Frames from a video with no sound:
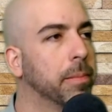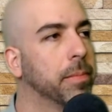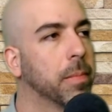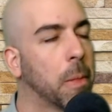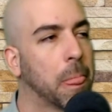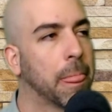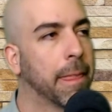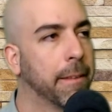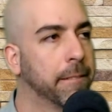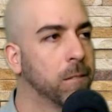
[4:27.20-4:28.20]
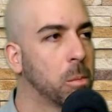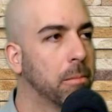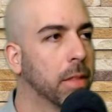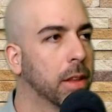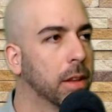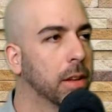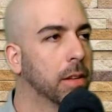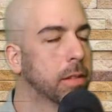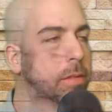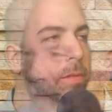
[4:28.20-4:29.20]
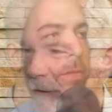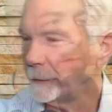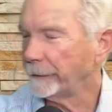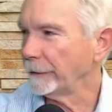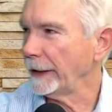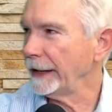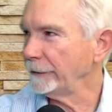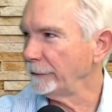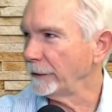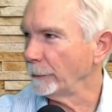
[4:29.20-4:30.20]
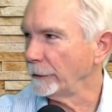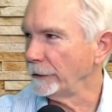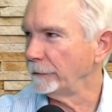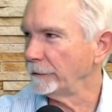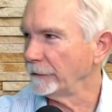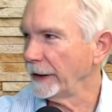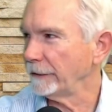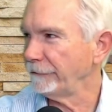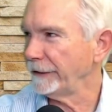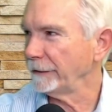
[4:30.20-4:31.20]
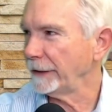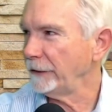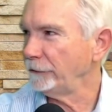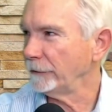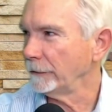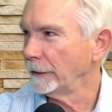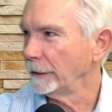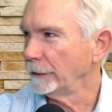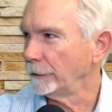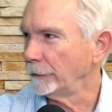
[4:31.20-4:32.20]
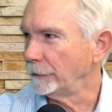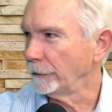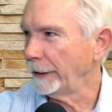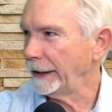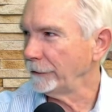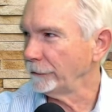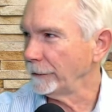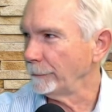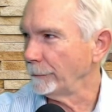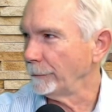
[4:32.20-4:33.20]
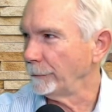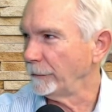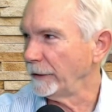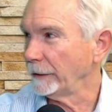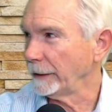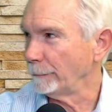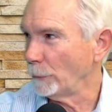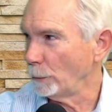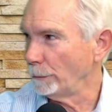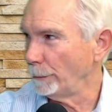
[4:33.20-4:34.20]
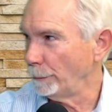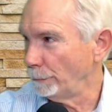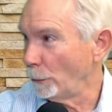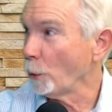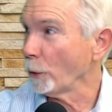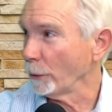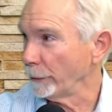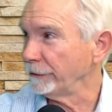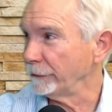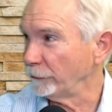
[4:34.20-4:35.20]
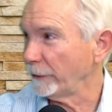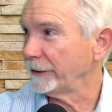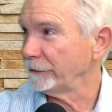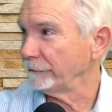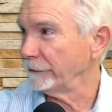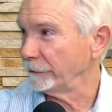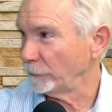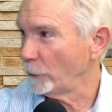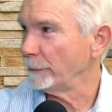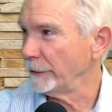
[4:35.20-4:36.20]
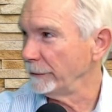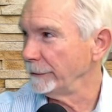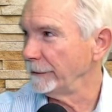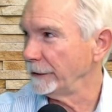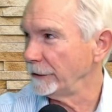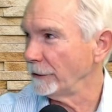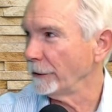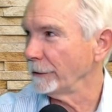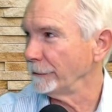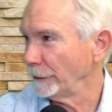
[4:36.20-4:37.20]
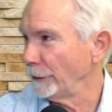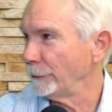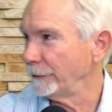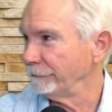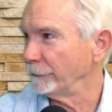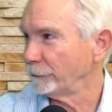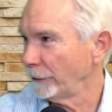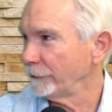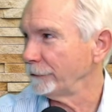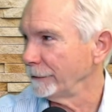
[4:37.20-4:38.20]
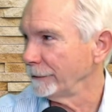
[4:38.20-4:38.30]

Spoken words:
Oh, that's interesting. So I'm kind of reading between the lines here. When you design a foundation, you're actually dealing more with the stress of the soil movement than you are the load of the structure.